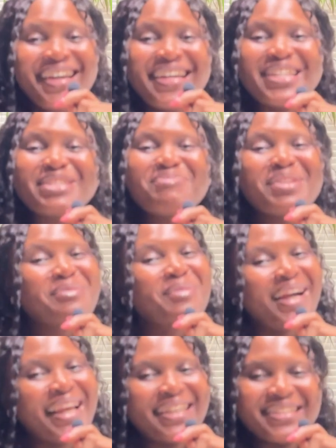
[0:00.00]
It's been a
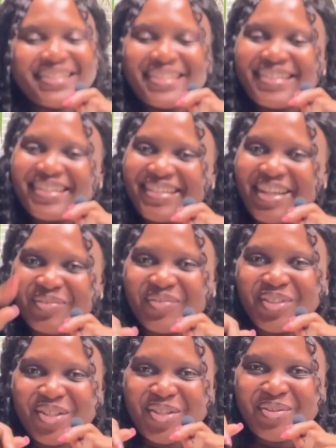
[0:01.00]
while I did a sit down
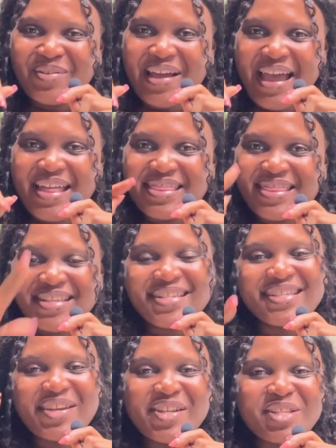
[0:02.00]
video, and
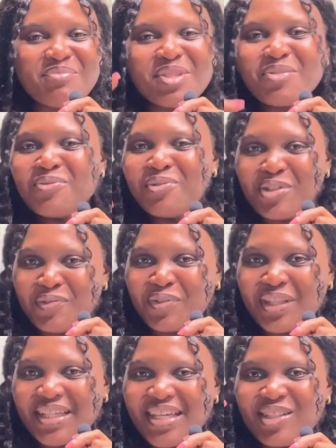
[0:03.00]
this is going to be the first
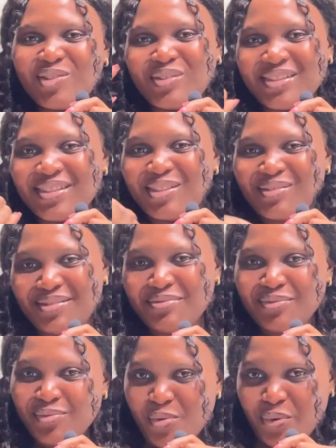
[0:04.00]
for the year
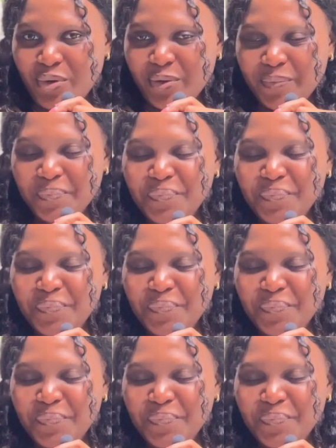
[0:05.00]
2024.